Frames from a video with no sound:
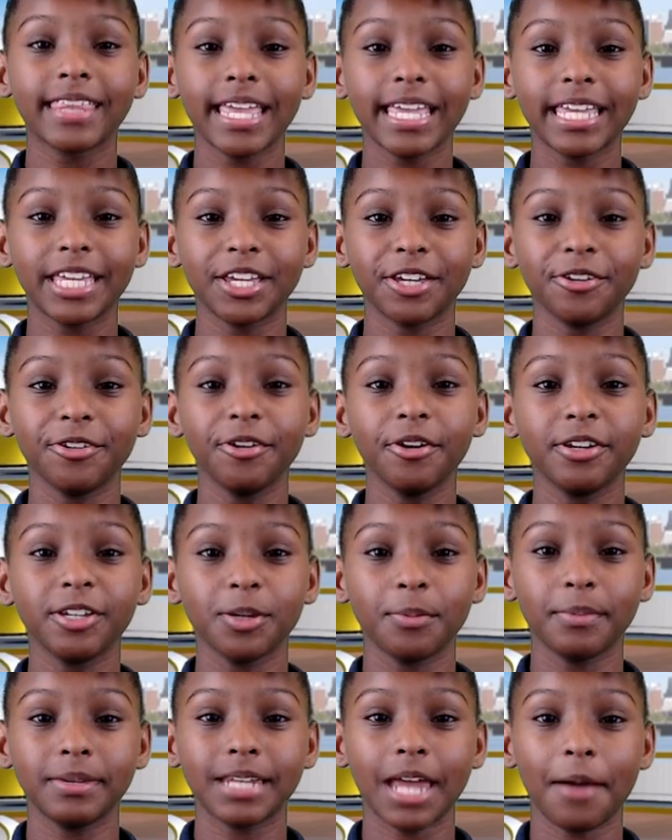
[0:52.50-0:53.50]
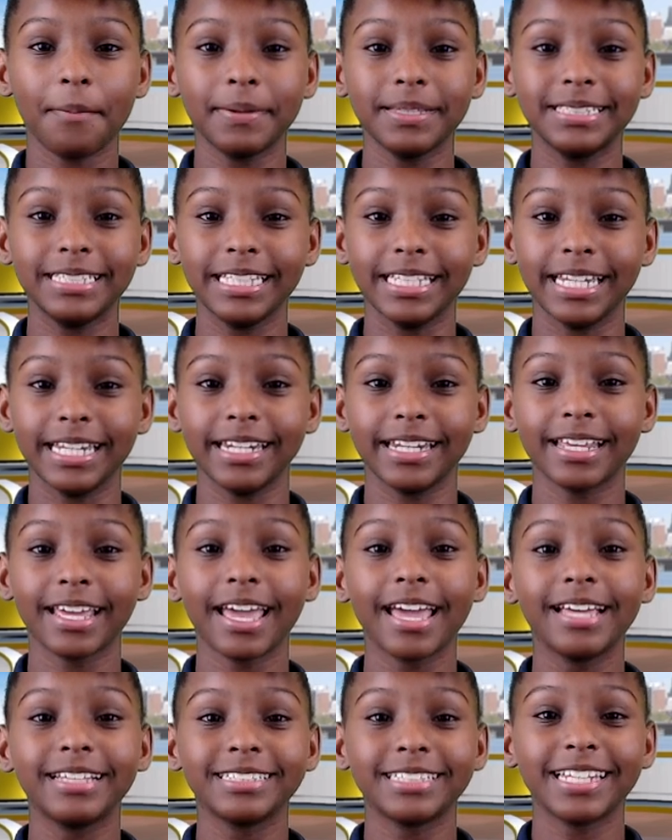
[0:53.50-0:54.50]
Thank you. You may not be seated.
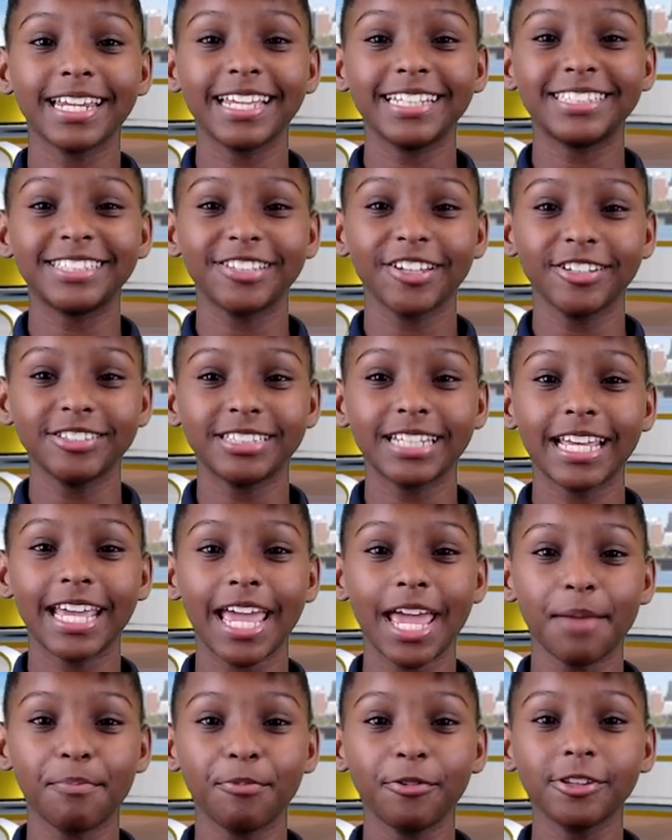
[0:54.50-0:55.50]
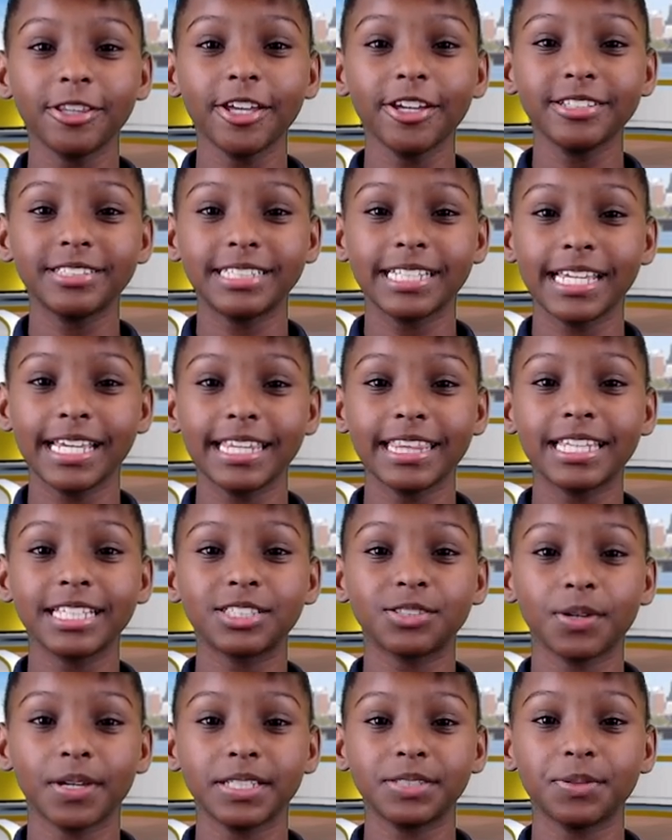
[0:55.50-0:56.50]
Today is Thursday, April 13th,
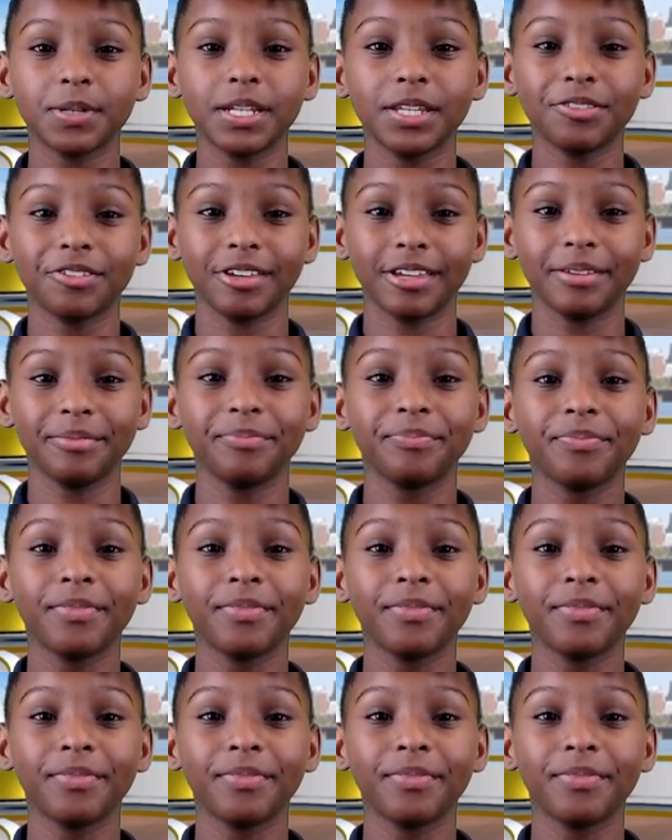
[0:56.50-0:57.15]
2023.